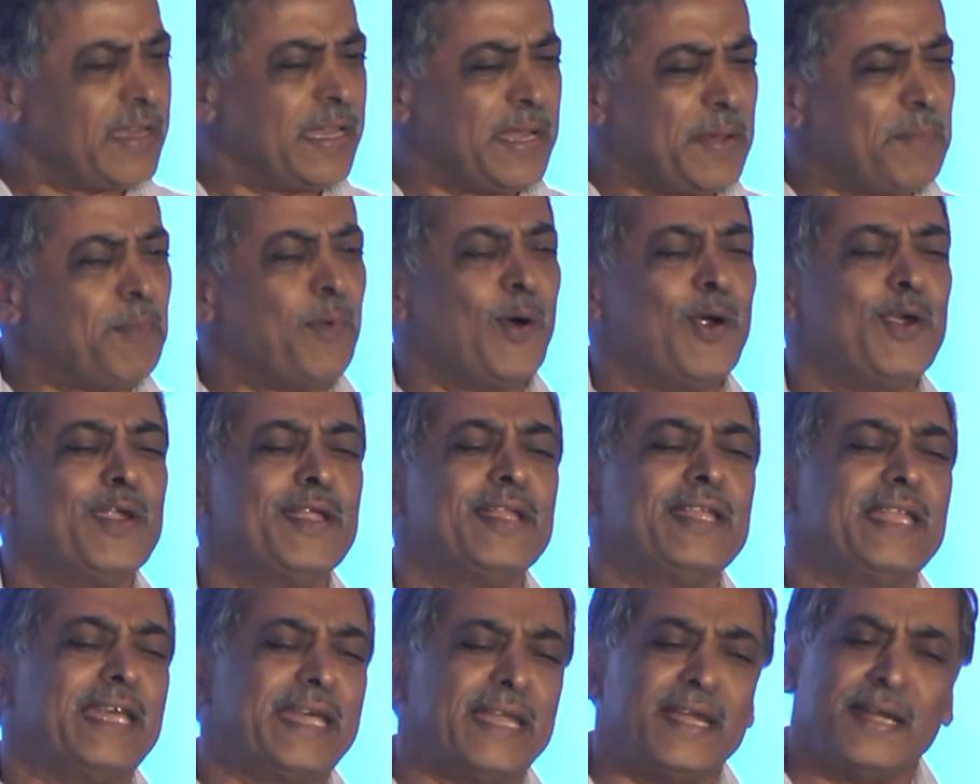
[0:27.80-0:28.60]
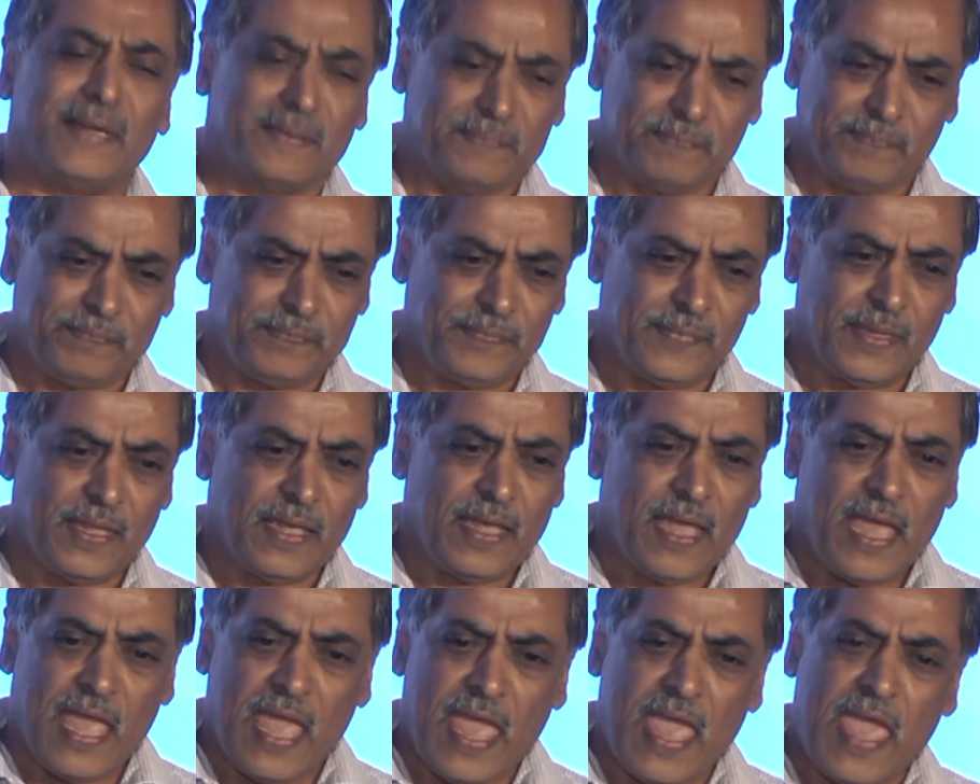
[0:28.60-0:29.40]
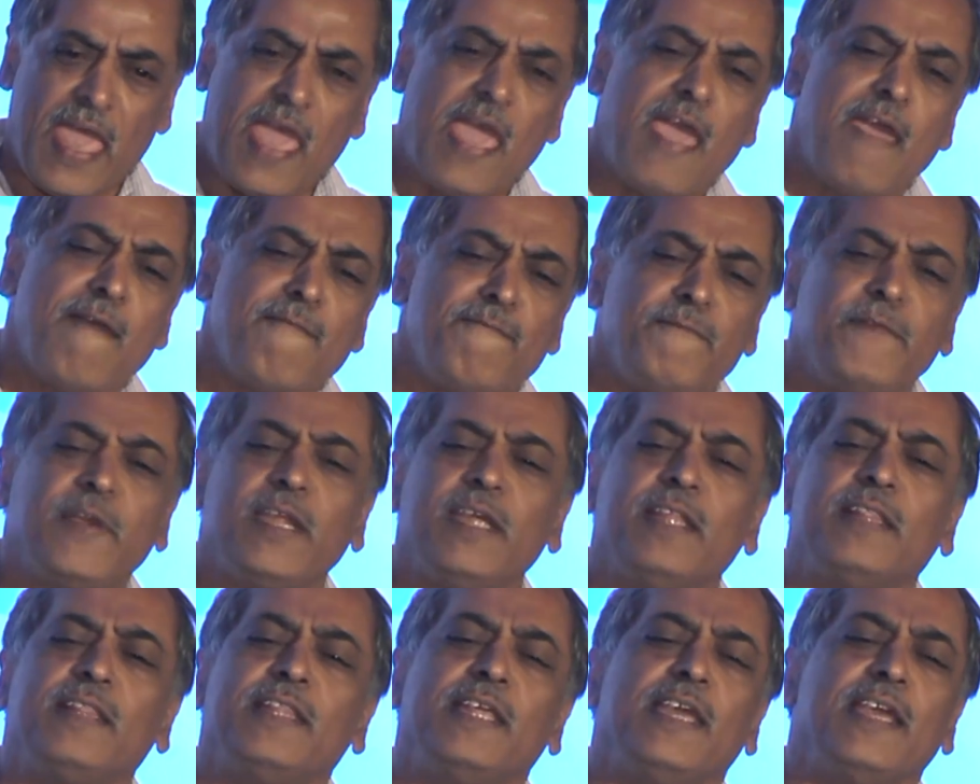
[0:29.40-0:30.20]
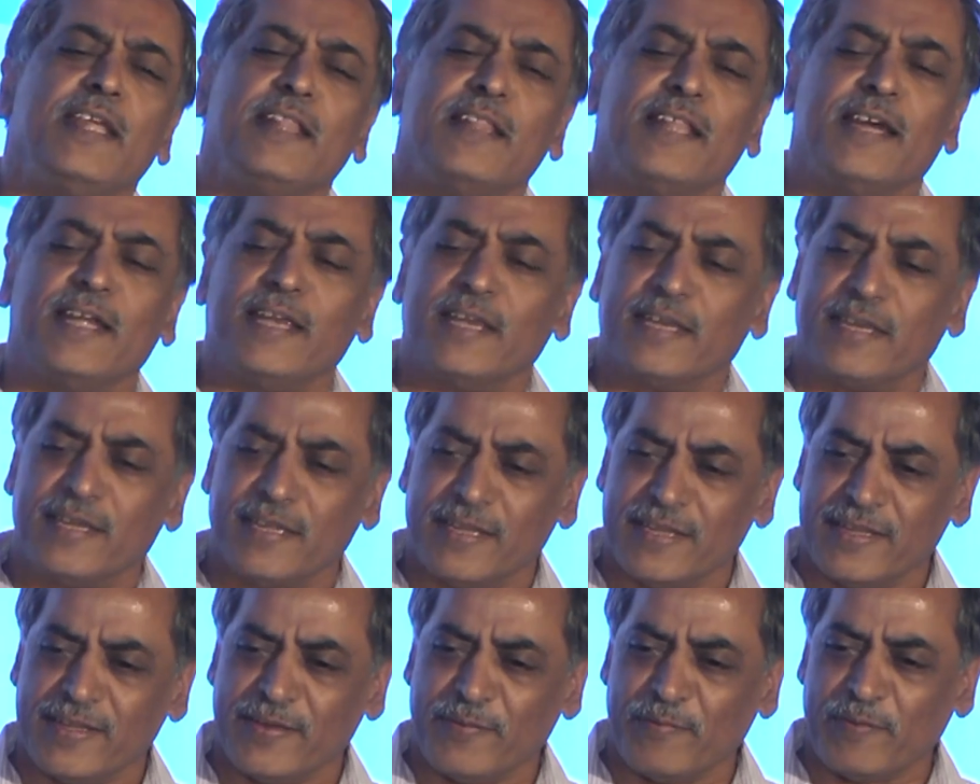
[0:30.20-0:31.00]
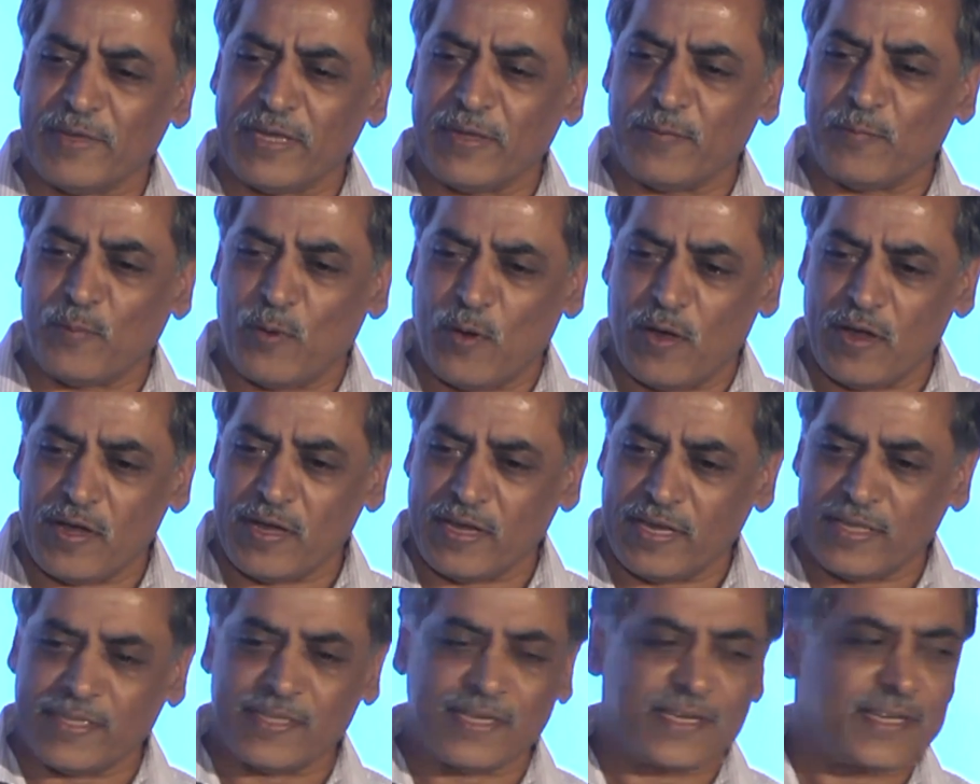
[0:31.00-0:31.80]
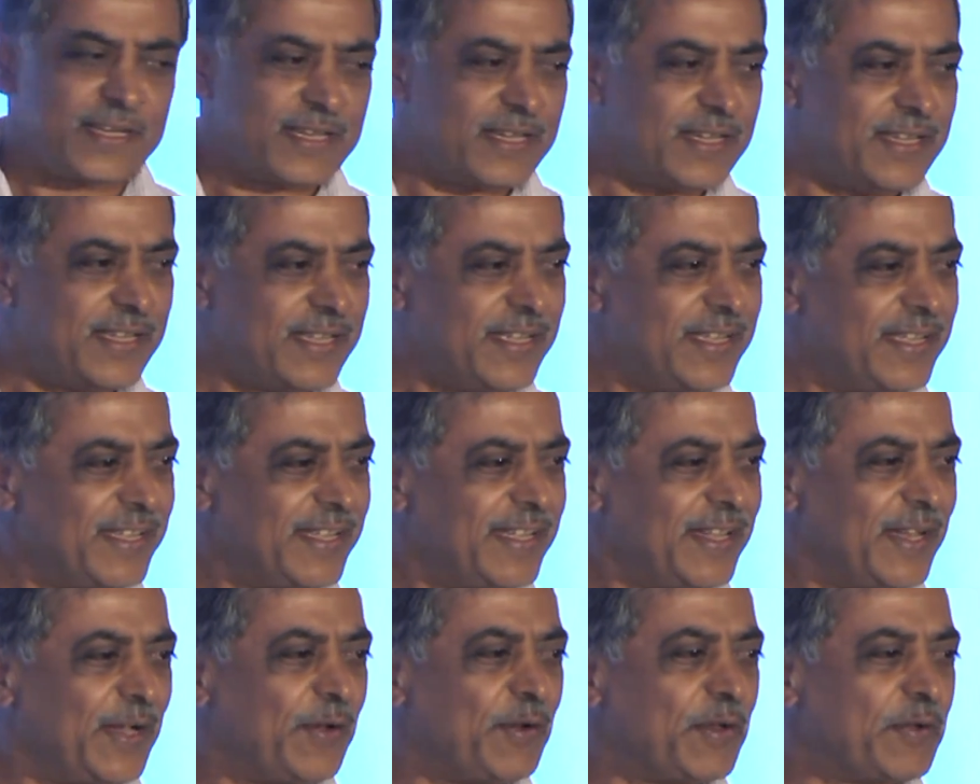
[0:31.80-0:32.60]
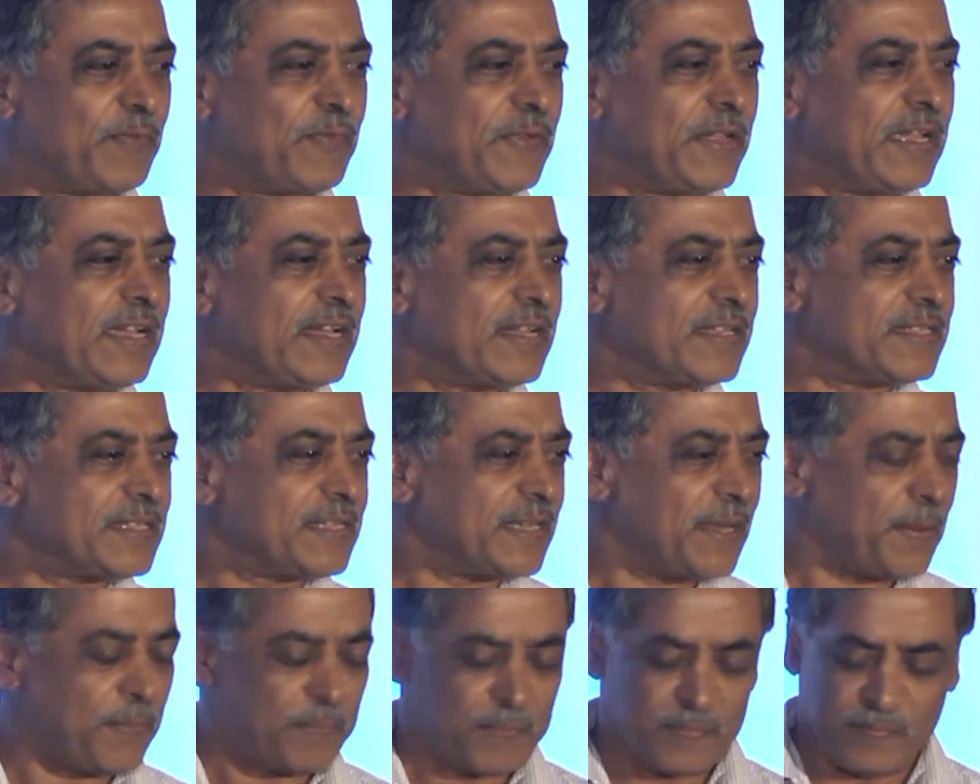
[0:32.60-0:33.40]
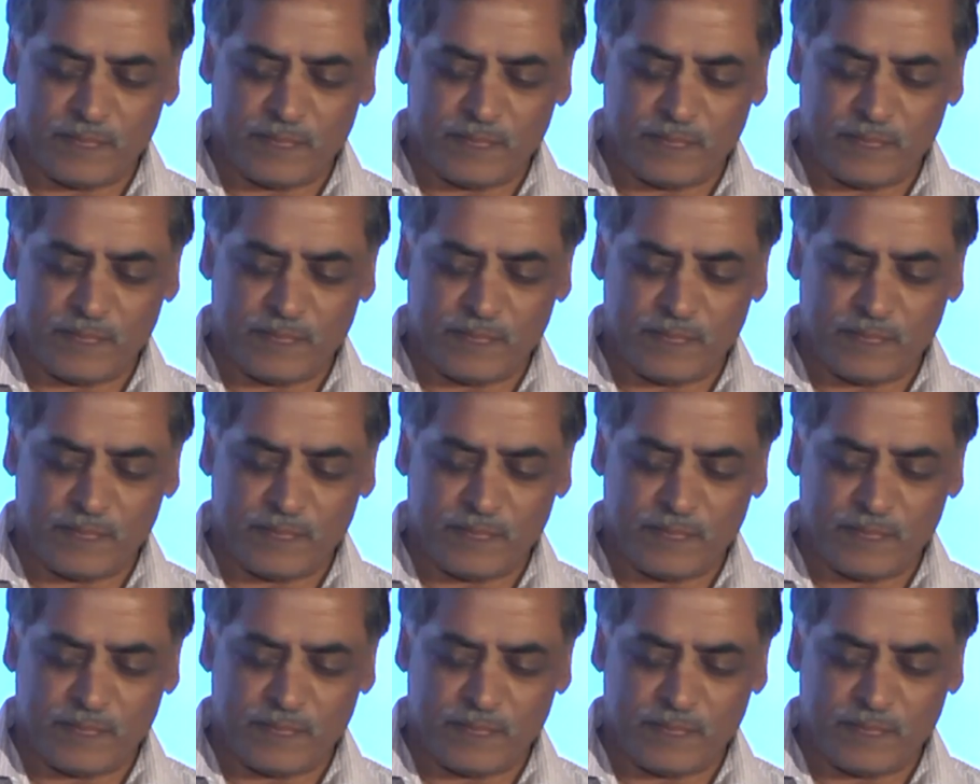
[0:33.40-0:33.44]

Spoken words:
in a modern era. Everything that we want is at our fingerstep.